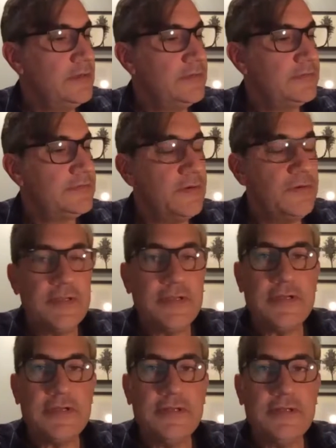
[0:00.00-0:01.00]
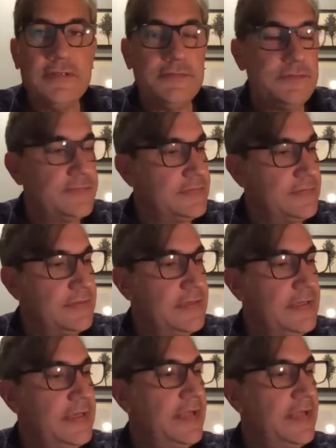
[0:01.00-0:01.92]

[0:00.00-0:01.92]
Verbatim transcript: So concludes an